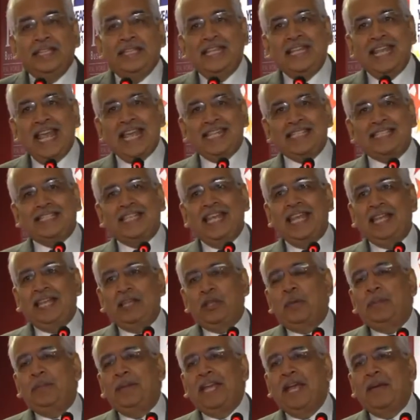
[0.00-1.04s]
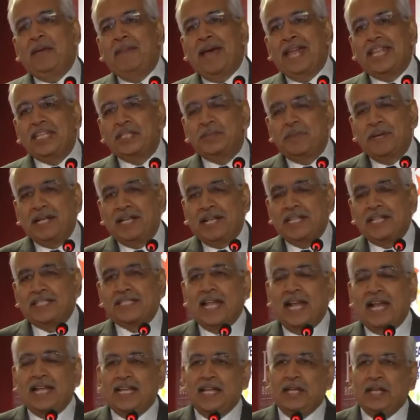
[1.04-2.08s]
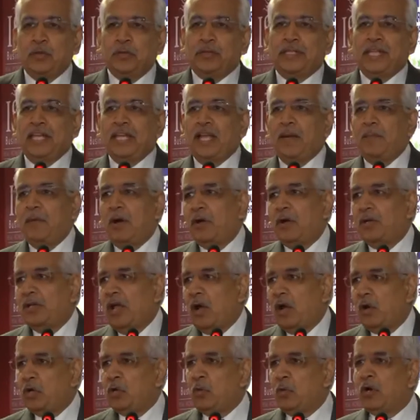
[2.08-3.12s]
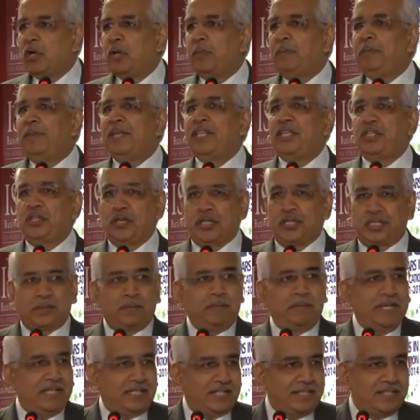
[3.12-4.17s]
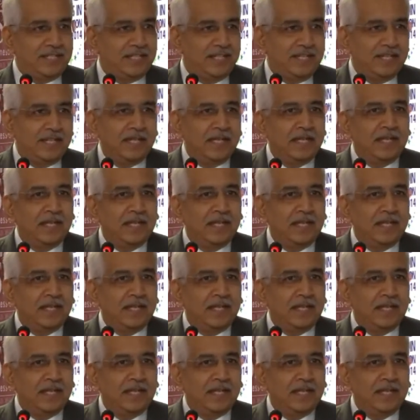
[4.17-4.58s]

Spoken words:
The next thing, you know, being a management consultant, you think about how do you want to pitch your speech.